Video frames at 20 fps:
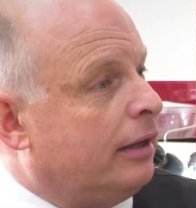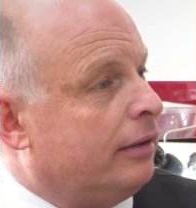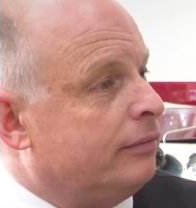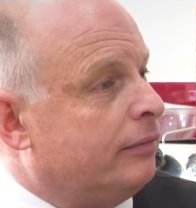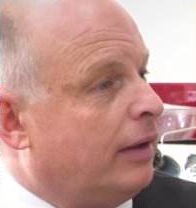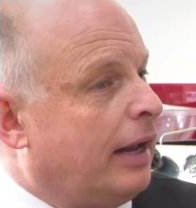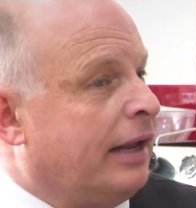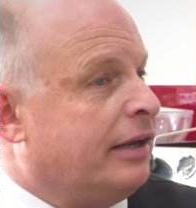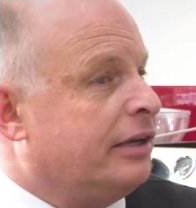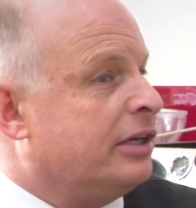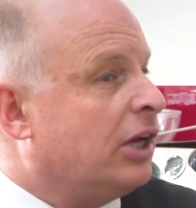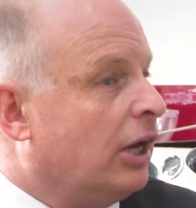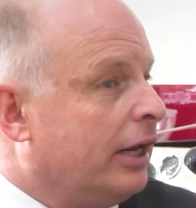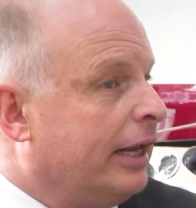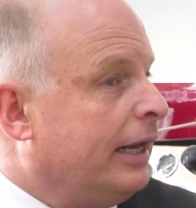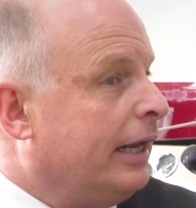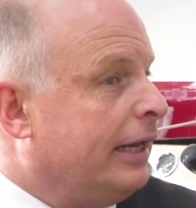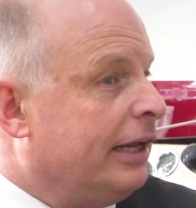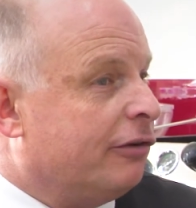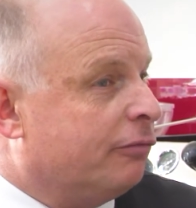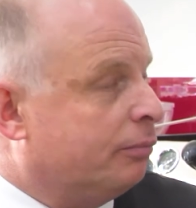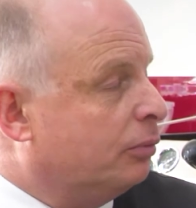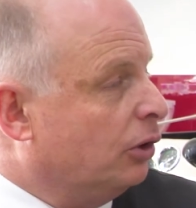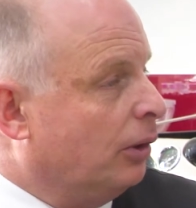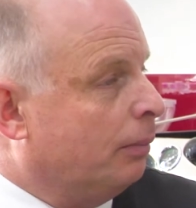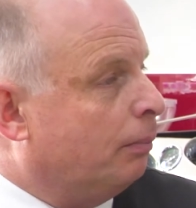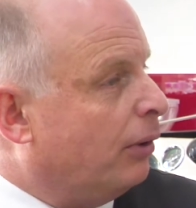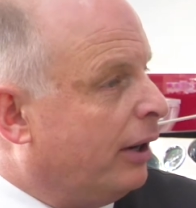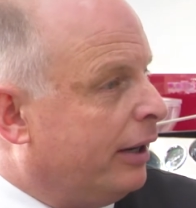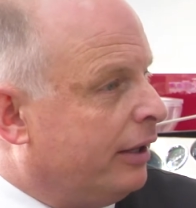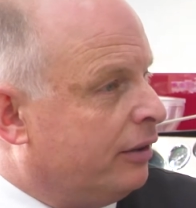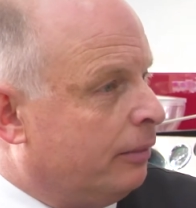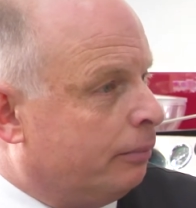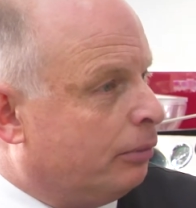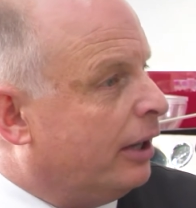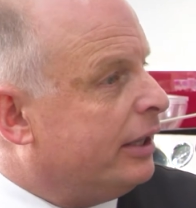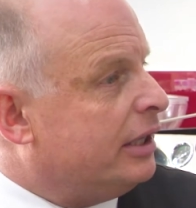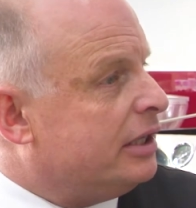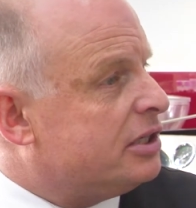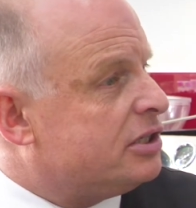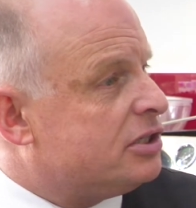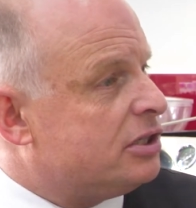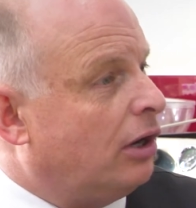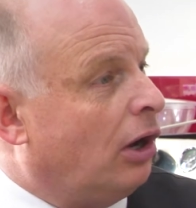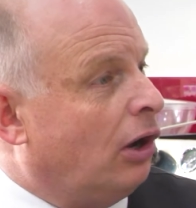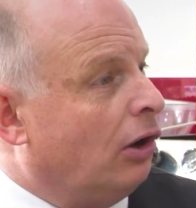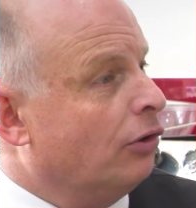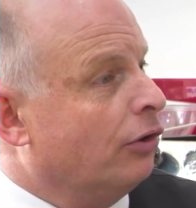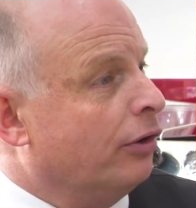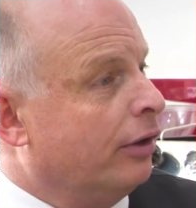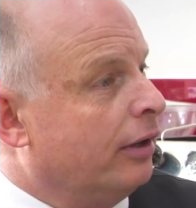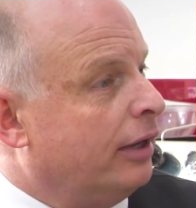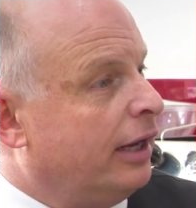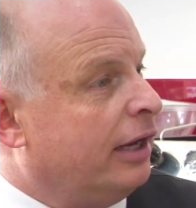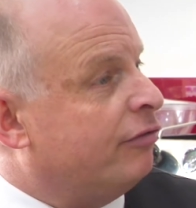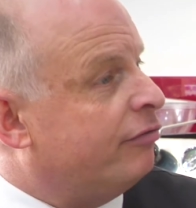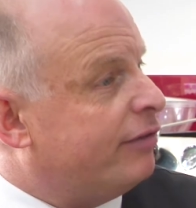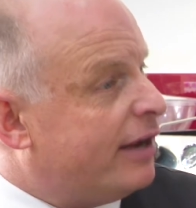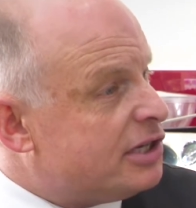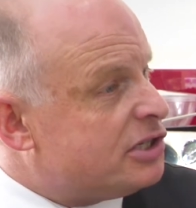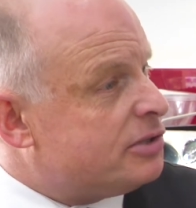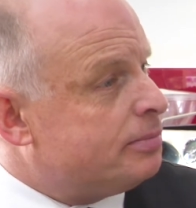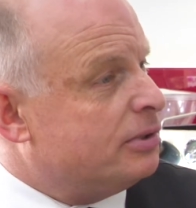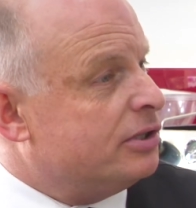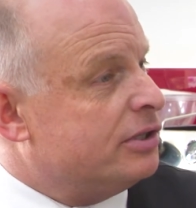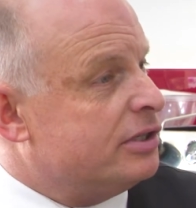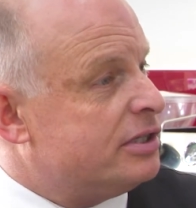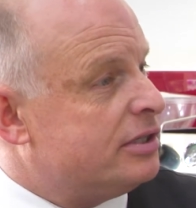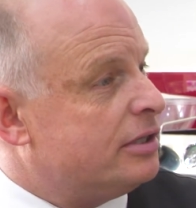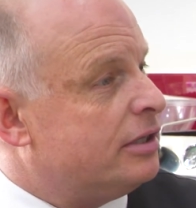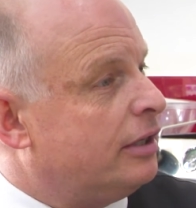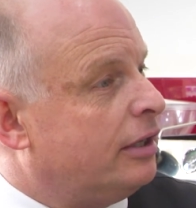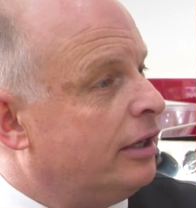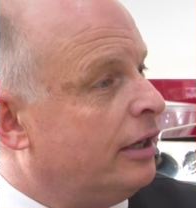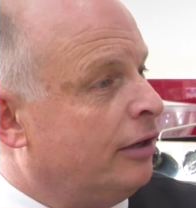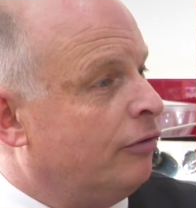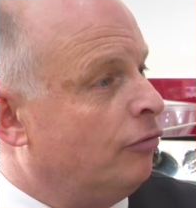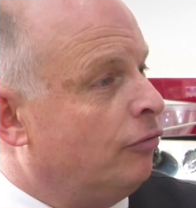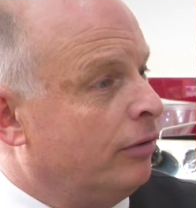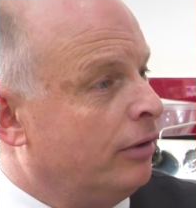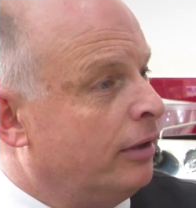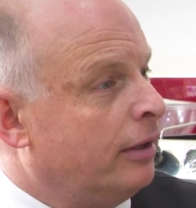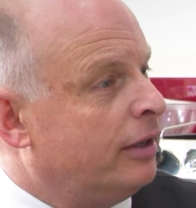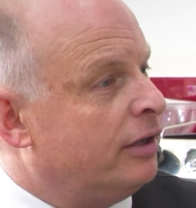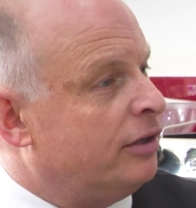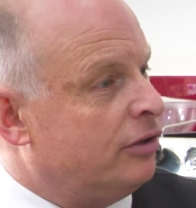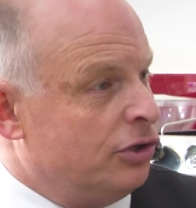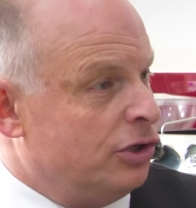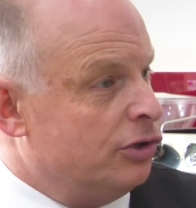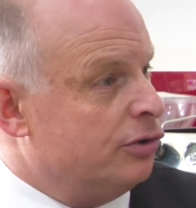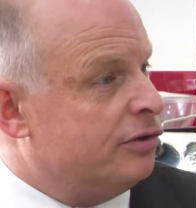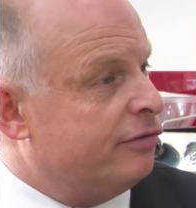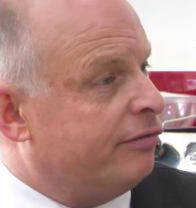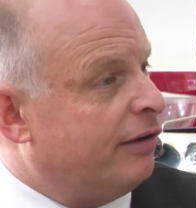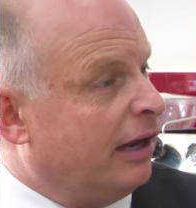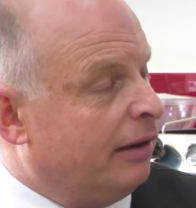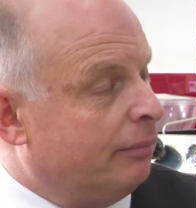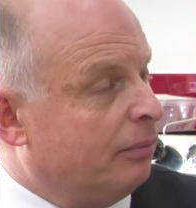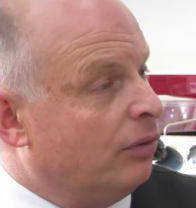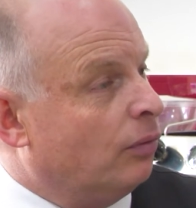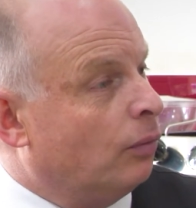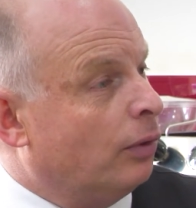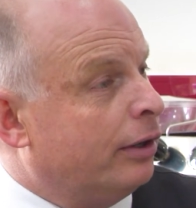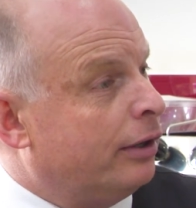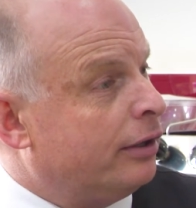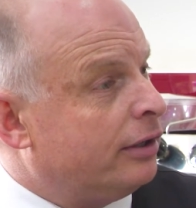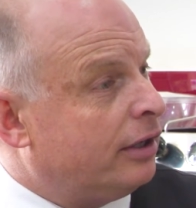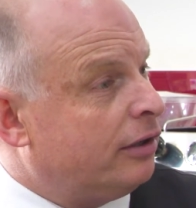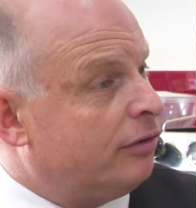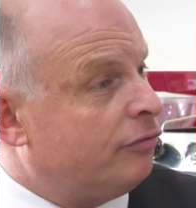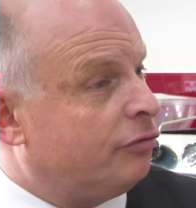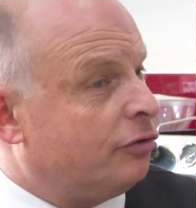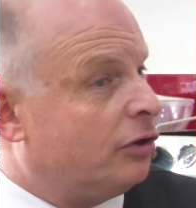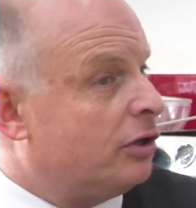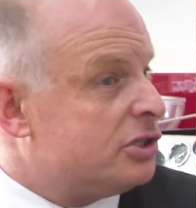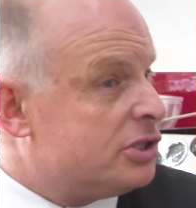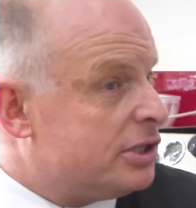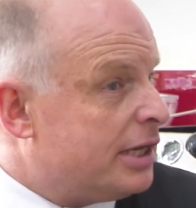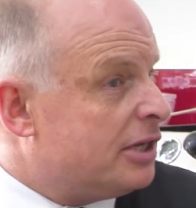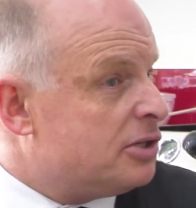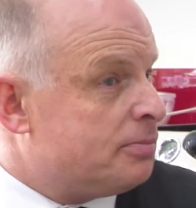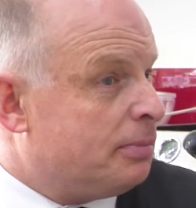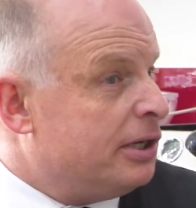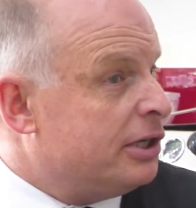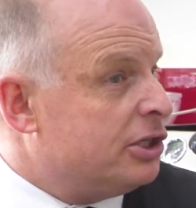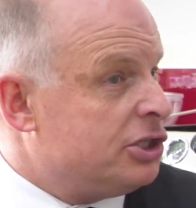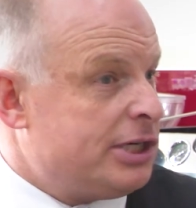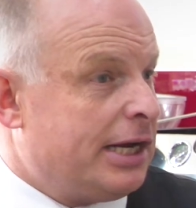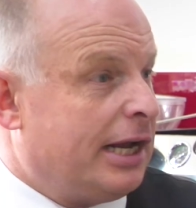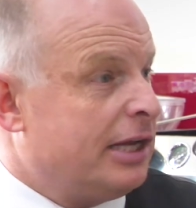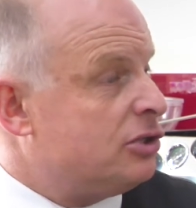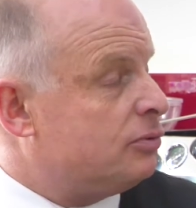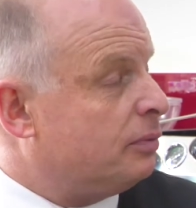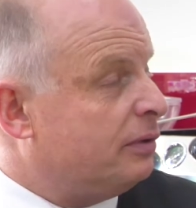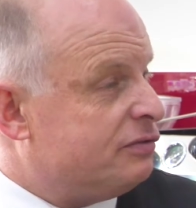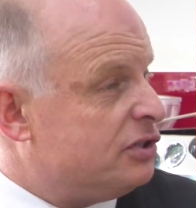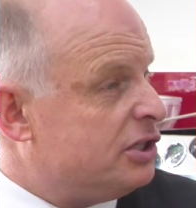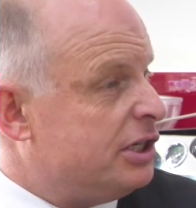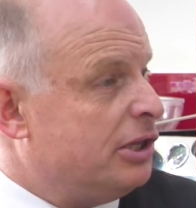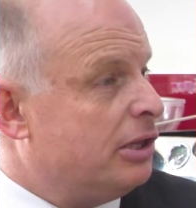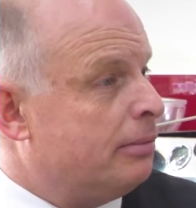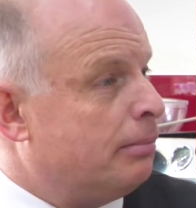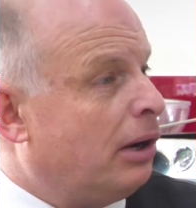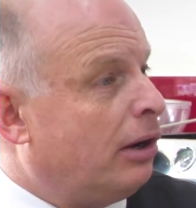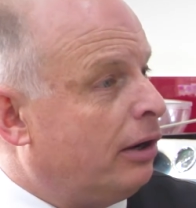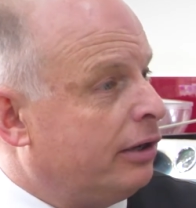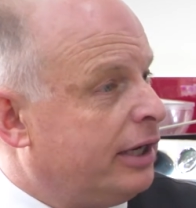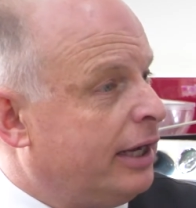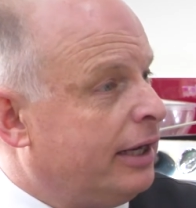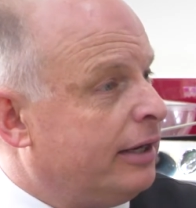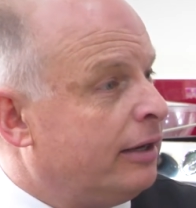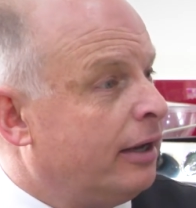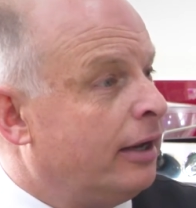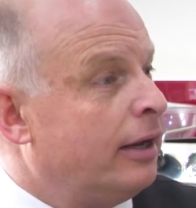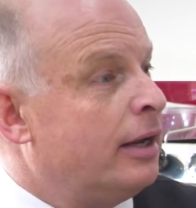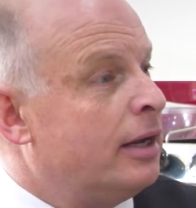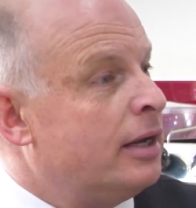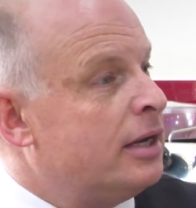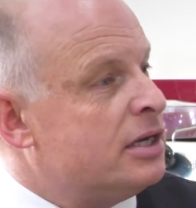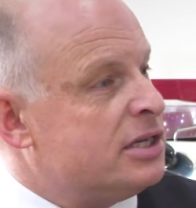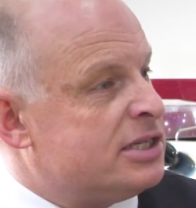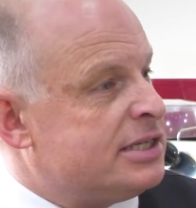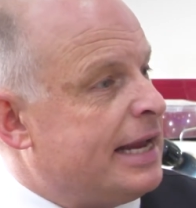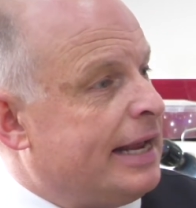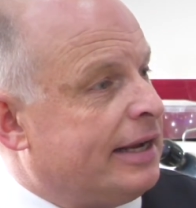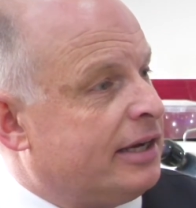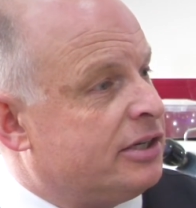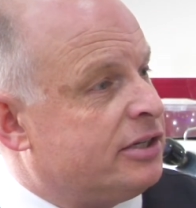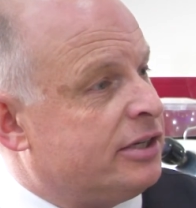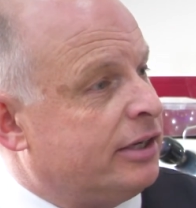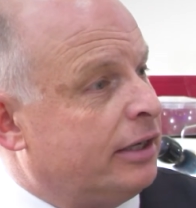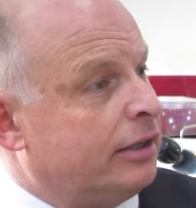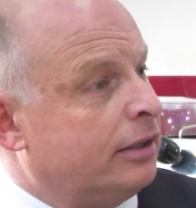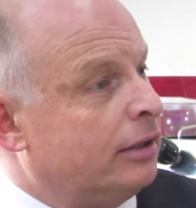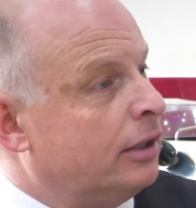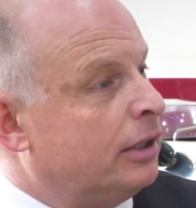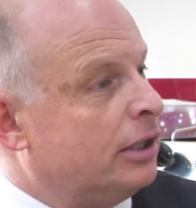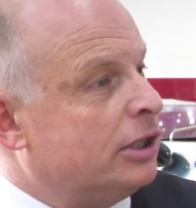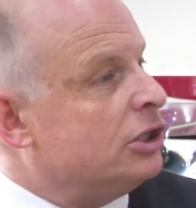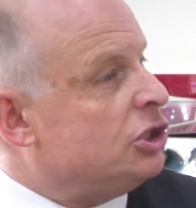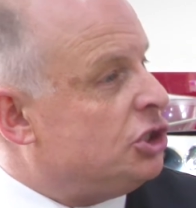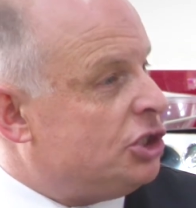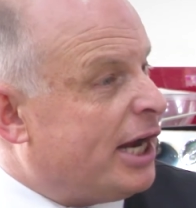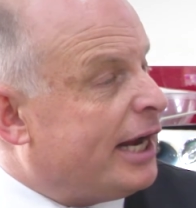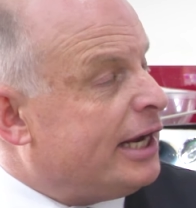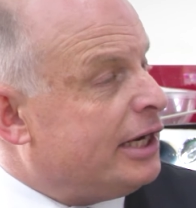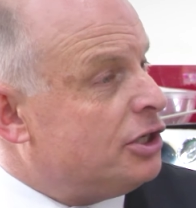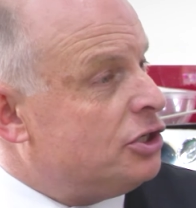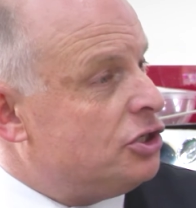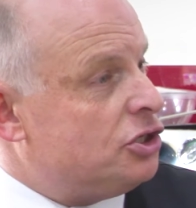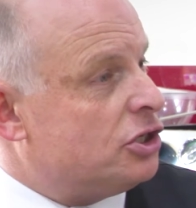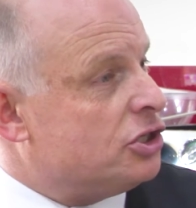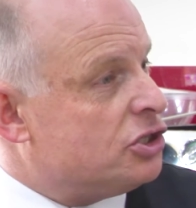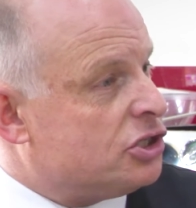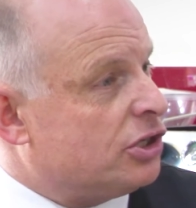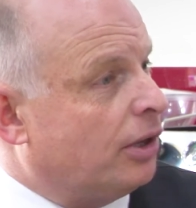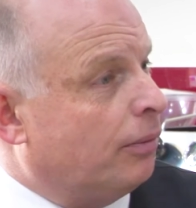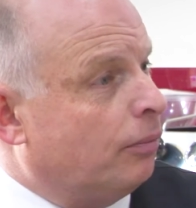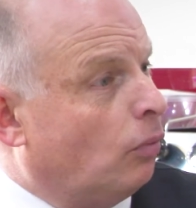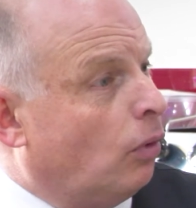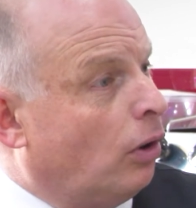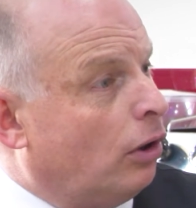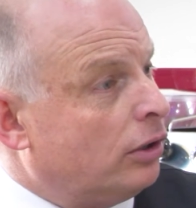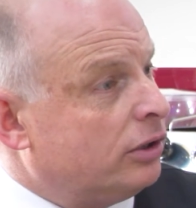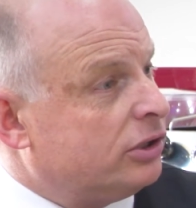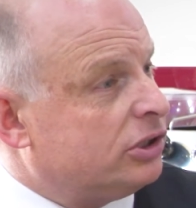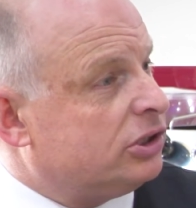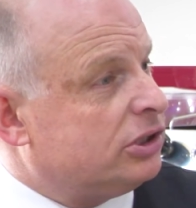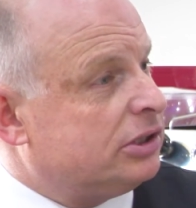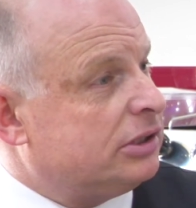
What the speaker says: and clearly have put the brakes on investment in new development work. And for us that's been a challenge. We've seen the market sector change somewhat,